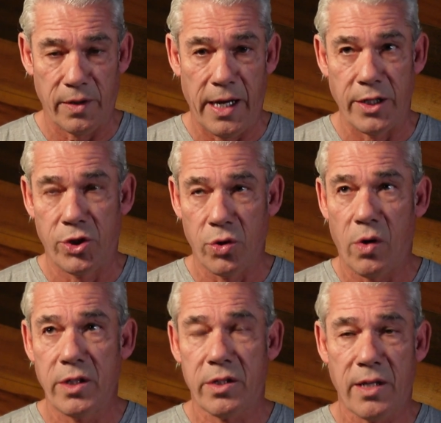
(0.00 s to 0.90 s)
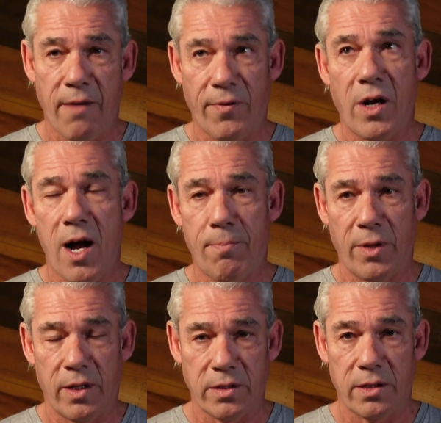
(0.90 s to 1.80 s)
And George
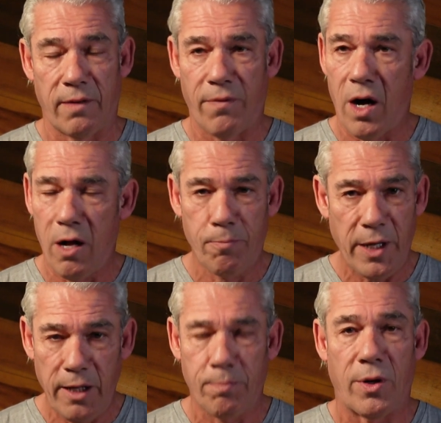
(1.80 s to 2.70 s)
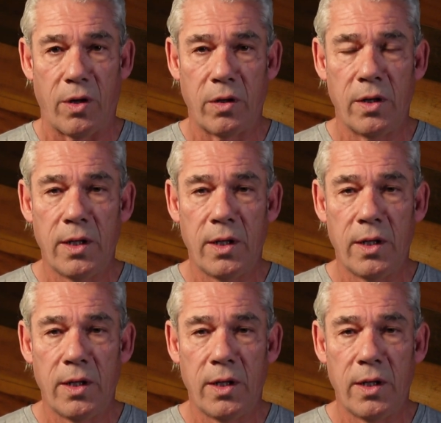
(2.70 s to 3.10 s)
Stephanopoulos, of all people,